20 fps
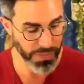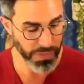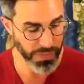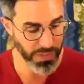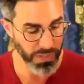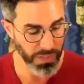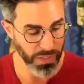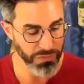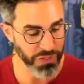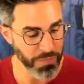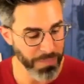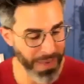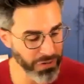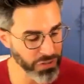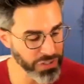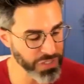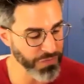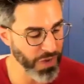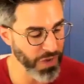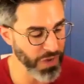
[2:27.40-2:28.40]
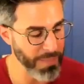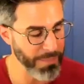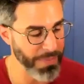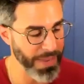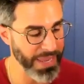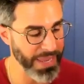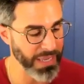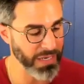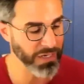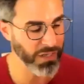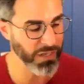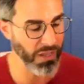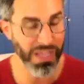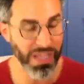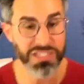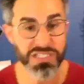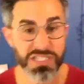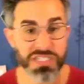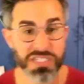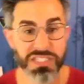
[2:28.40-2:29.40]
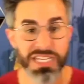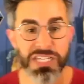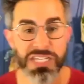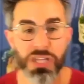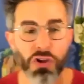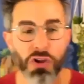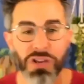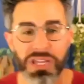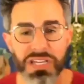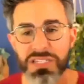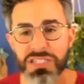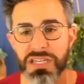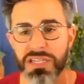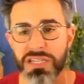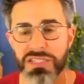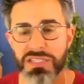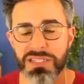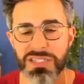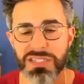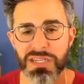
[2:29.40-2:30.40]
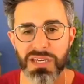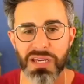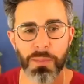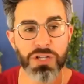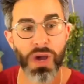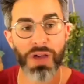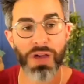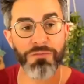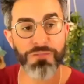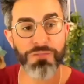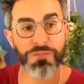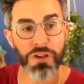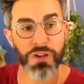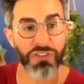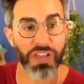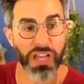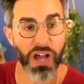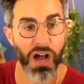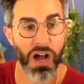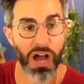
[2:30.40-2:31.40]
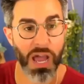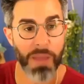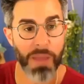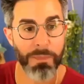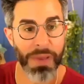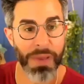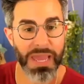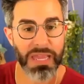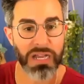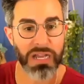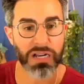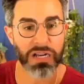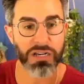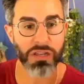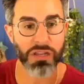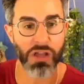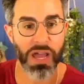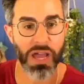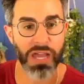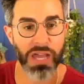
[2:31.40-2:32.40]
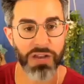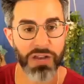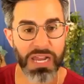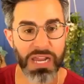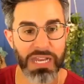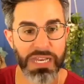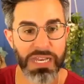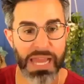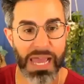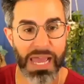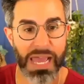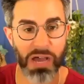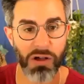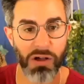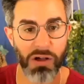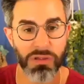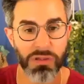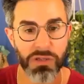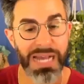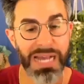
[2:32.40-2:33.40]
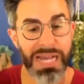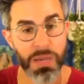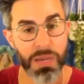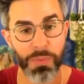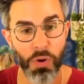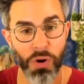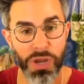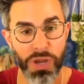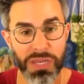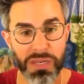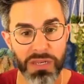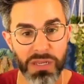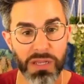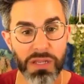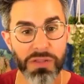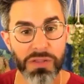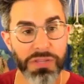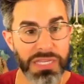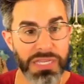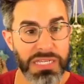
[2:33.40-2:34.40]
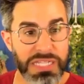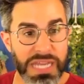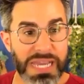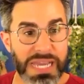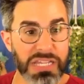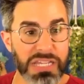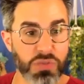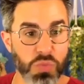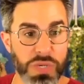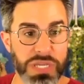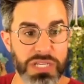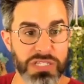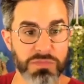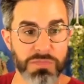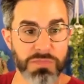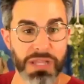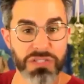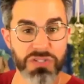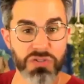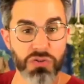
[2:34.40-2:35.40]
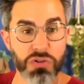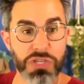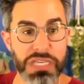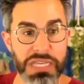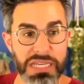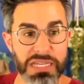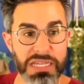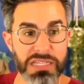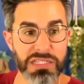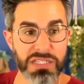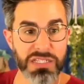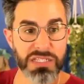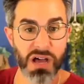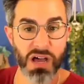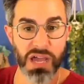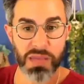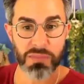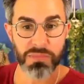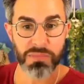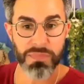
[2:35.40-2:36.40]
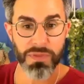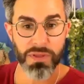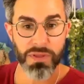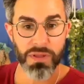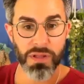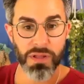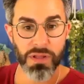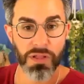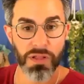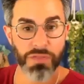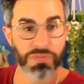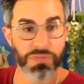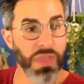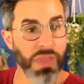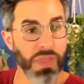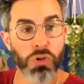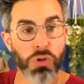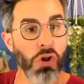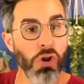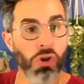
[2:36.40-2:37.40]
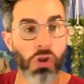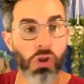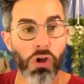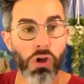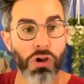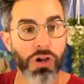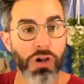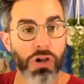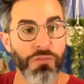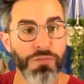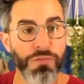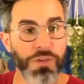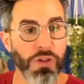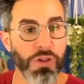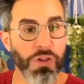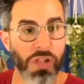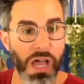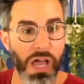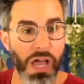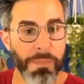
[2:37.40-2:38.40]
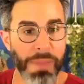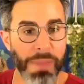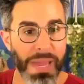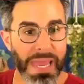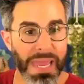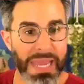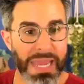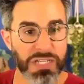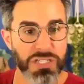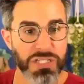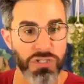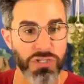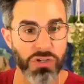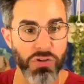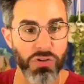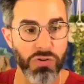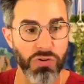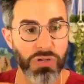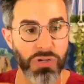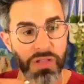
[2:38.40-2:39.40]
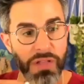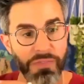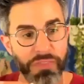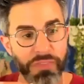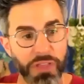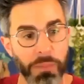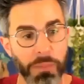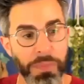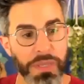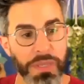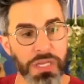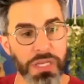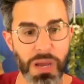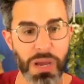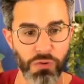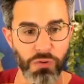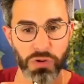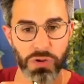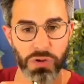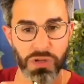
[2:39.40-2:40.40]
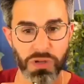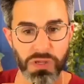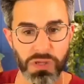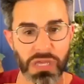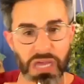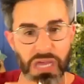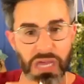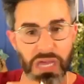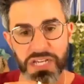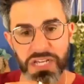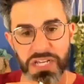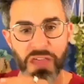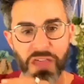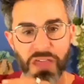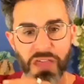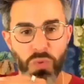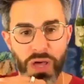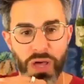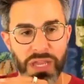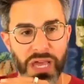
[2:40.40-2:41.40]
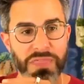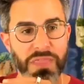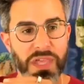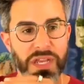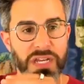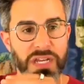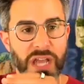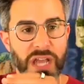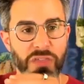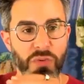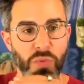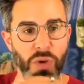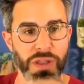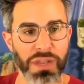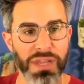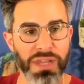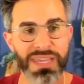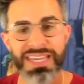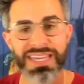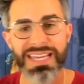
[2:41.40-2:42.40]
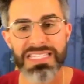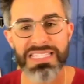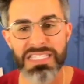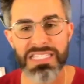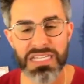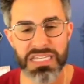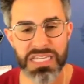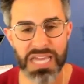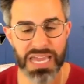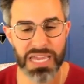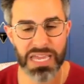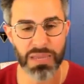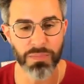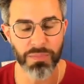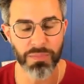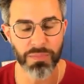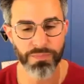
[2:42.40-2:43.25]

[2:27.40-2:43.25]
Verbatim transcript: So the paradox of high paying clients is they don't exist because what feels like a high paying client right now, at some point in days, weeks, months, or years' time, that will no longer feel high paying to you. There'll be a new number for you, and then another one, and then another one. It's a game.